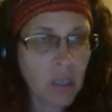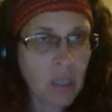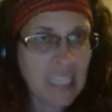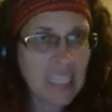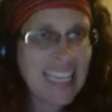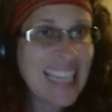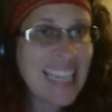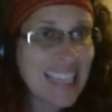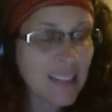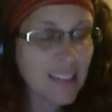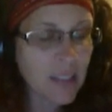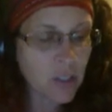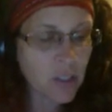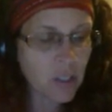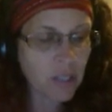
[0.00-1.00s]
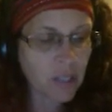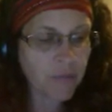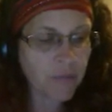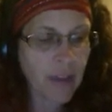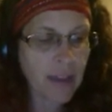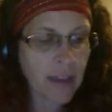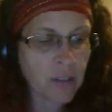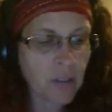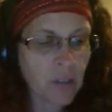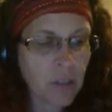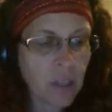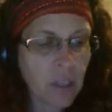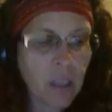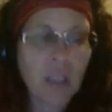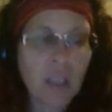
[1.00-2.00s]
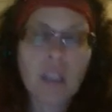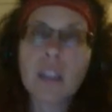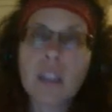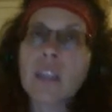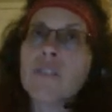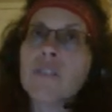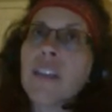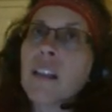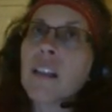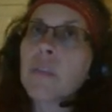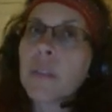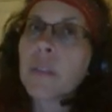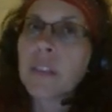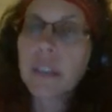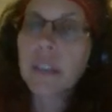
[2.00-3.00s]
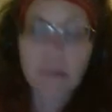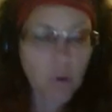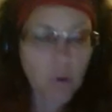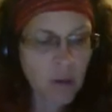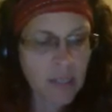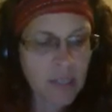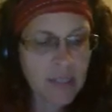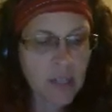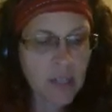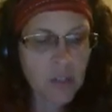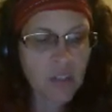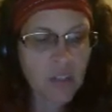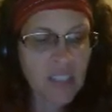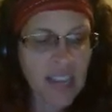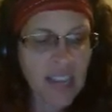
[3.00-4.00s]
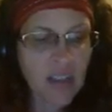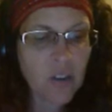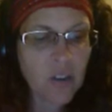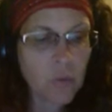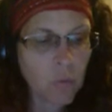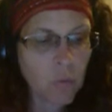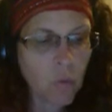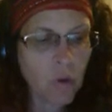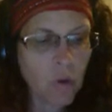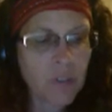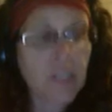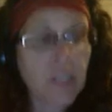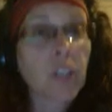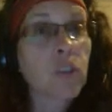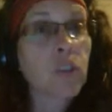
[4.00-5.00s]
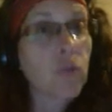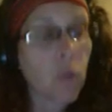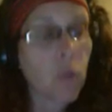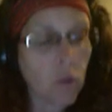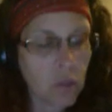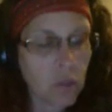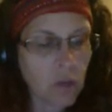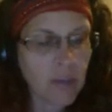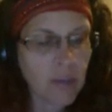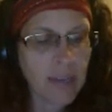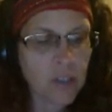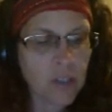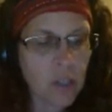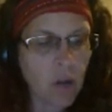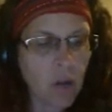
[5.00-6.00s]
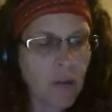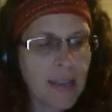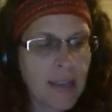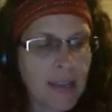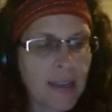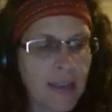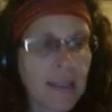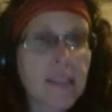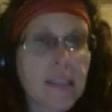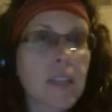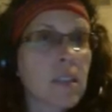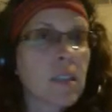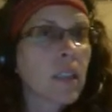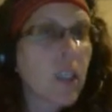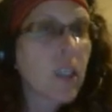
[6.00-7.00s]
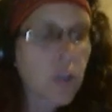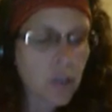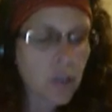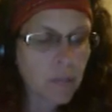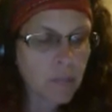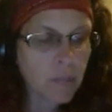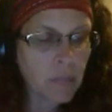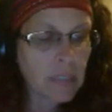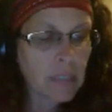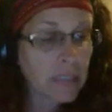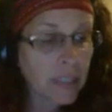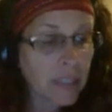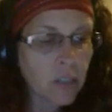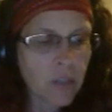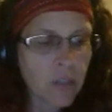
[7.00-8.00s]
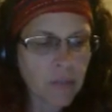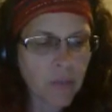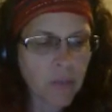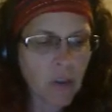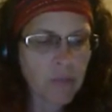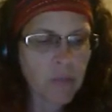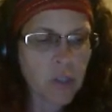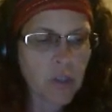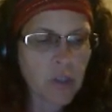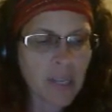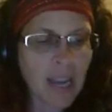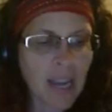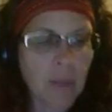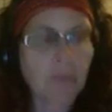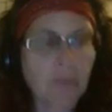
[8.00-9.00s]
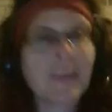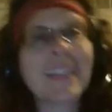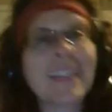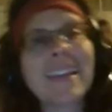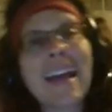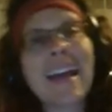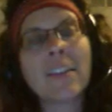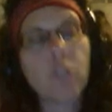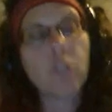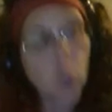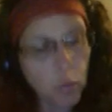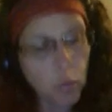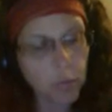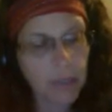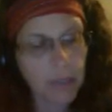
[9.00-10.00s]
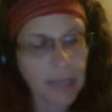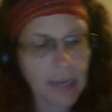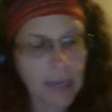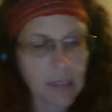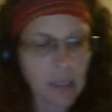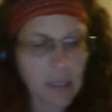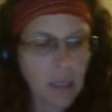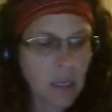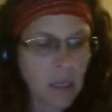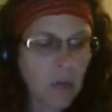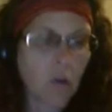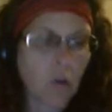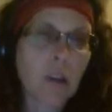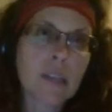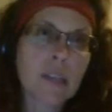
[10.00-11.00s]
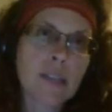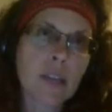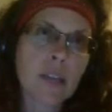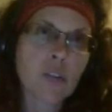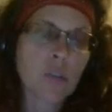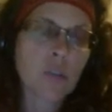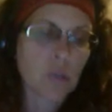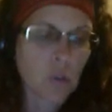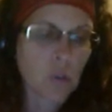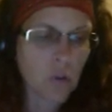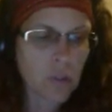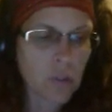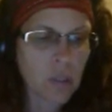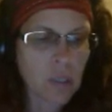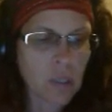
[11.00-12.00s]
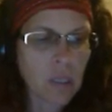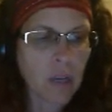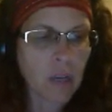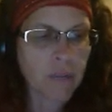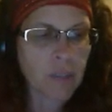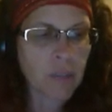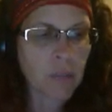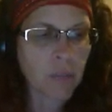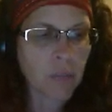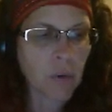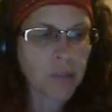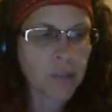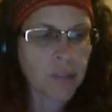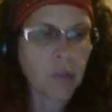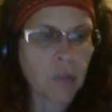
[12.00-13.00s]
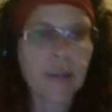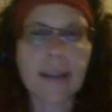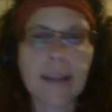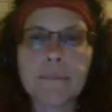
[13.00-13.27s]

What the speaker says: Key contingency factors, the availability of organizational standards, rewards, and controls. Okay, so it says the leader's involvement should complement, not duplicate, organizational sources of support. Okay.